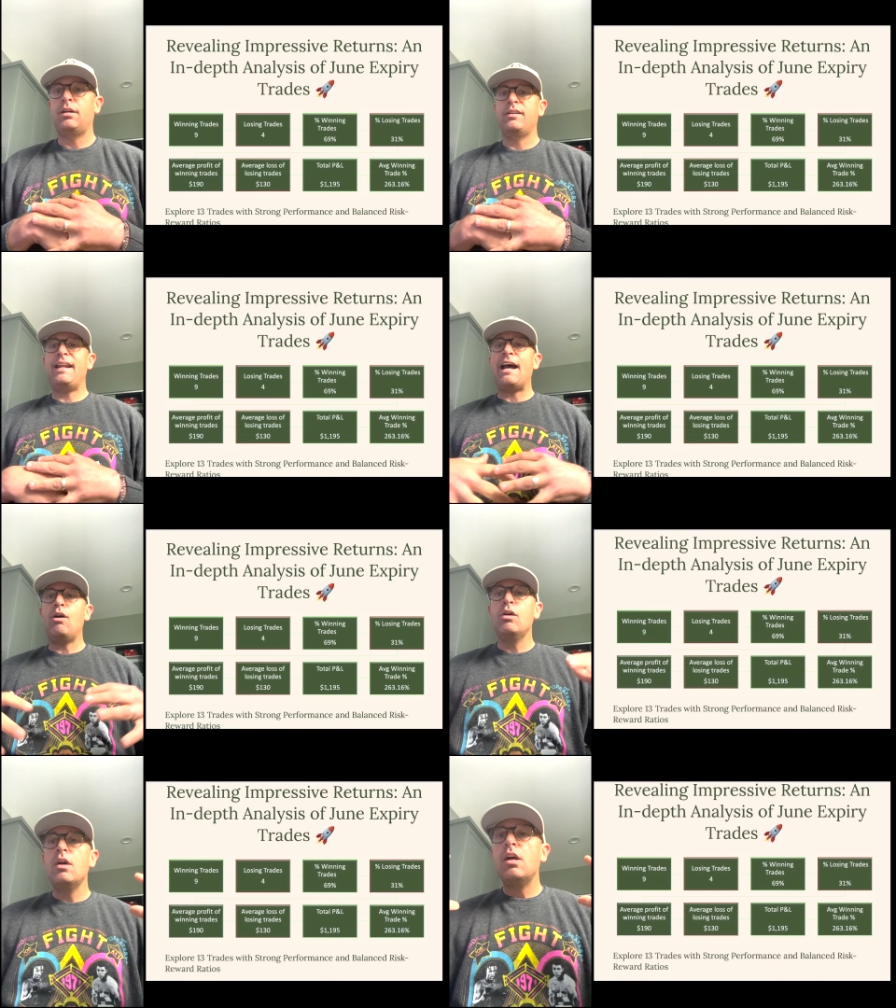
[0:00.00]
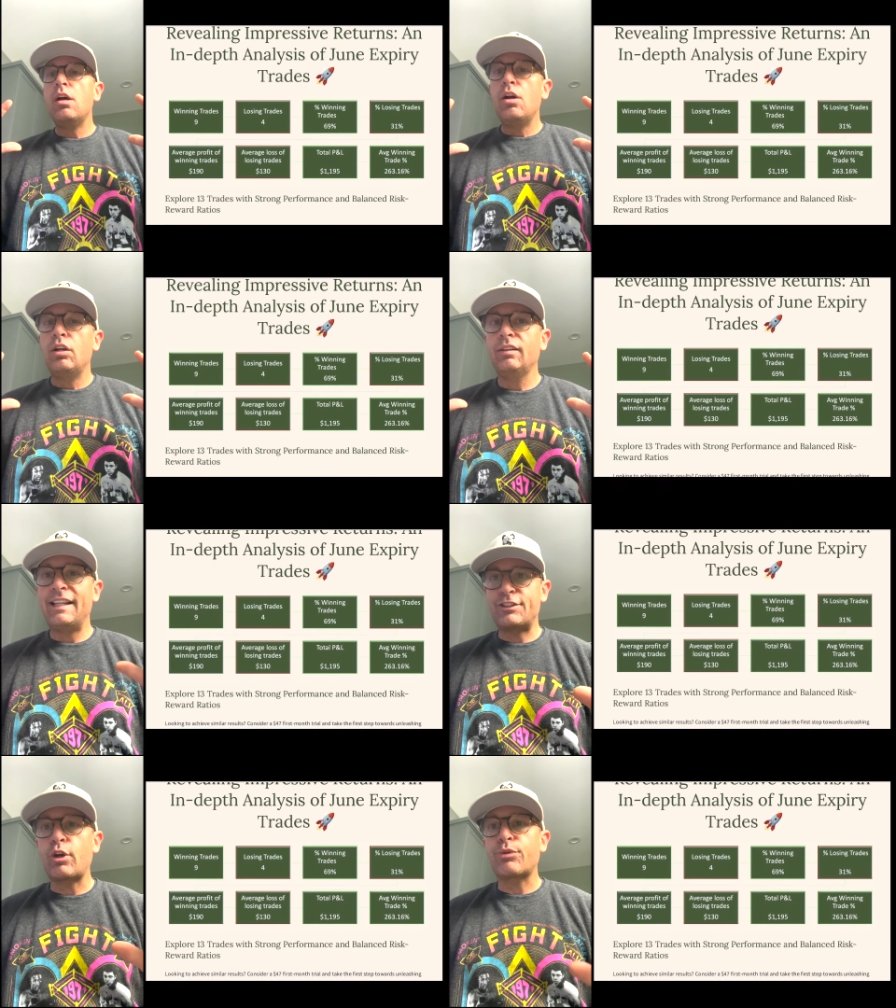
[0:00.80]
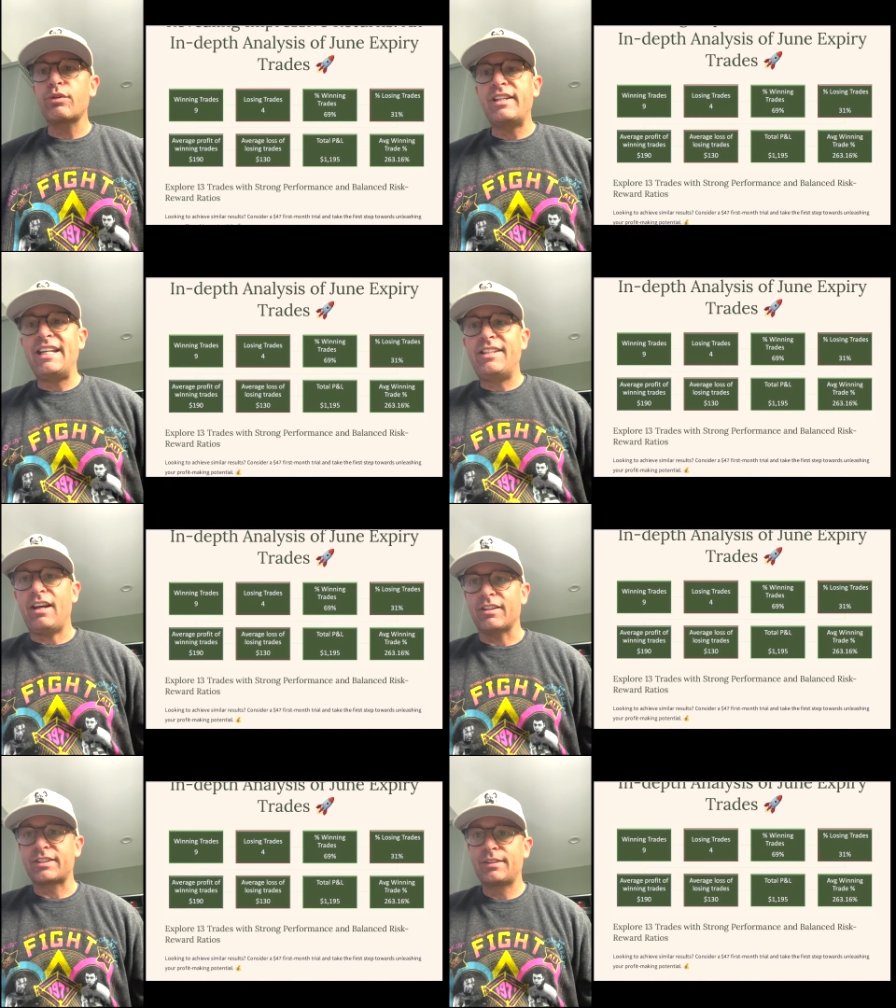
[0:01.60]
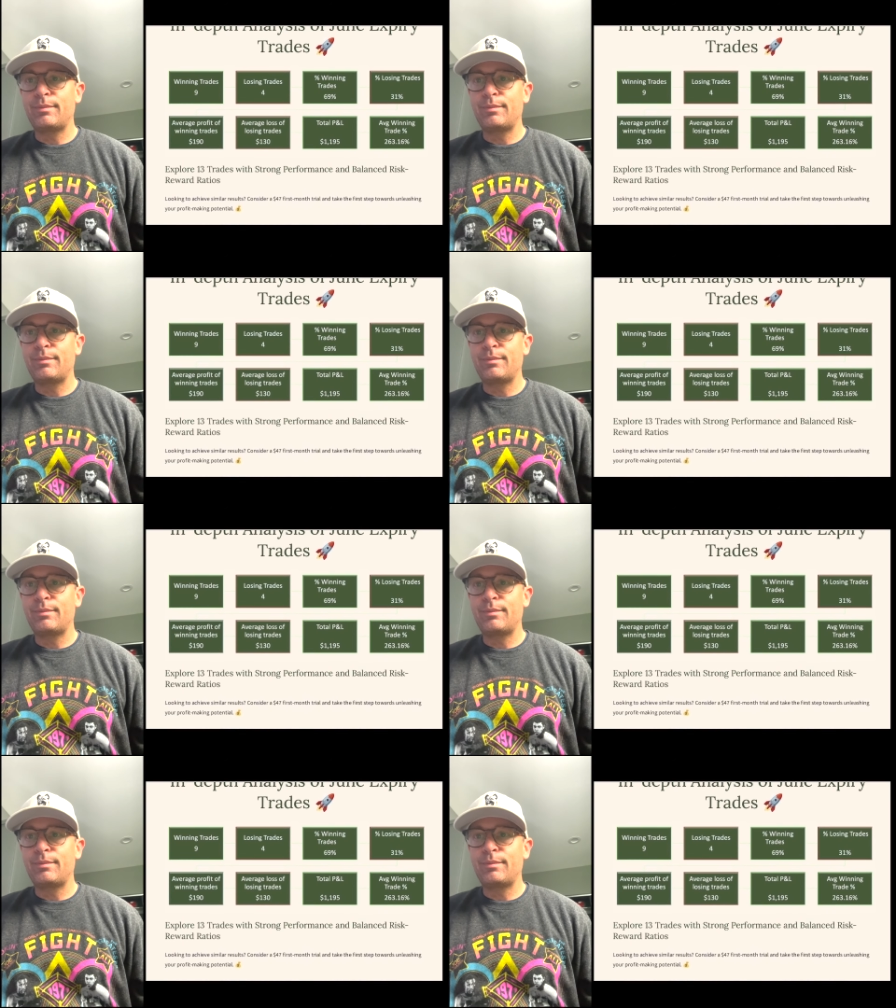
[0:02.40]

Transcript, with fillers: Now, let's go through the details.